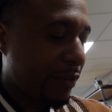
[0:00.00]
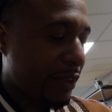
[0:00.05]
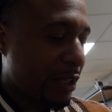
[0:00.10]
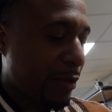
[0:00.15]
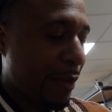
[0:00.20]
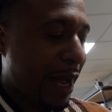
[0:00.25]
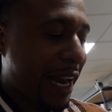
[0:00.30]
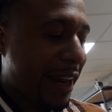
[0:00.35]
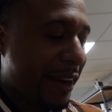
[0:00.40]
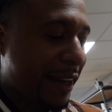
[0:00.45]
If
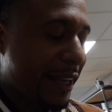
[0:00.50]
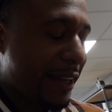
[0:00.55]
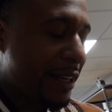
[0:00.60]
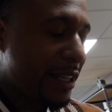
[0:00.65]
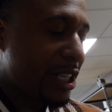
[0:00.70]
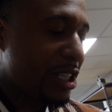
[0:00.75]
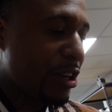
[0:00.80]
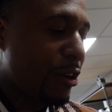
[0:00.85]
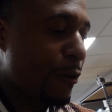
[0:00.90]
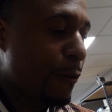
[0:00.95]
somebody leave
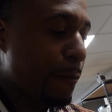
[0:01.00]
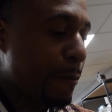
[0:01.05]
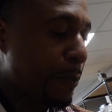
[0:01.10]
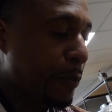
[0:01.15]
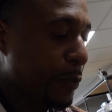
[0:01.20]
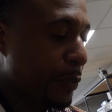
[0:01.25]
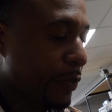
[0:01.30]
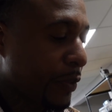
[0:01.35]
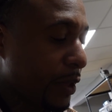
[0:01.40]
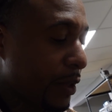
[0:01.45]
a show,
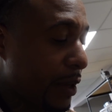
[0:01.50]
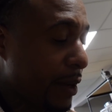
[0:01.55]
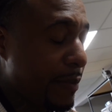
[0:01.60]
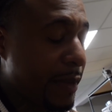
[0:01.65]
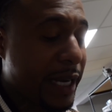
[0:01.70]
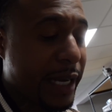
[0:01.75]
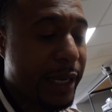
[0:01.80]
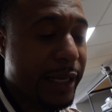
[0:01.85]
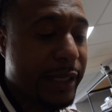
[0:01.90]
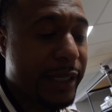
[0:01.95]

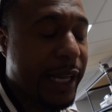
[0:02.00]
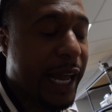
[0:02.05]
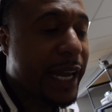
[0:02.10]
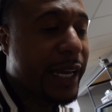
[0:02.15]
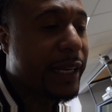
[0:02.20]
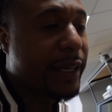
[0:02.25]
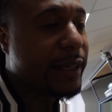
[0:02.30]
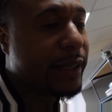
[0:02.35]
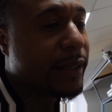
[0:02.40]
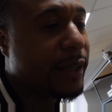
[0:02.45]
I mean, it's like,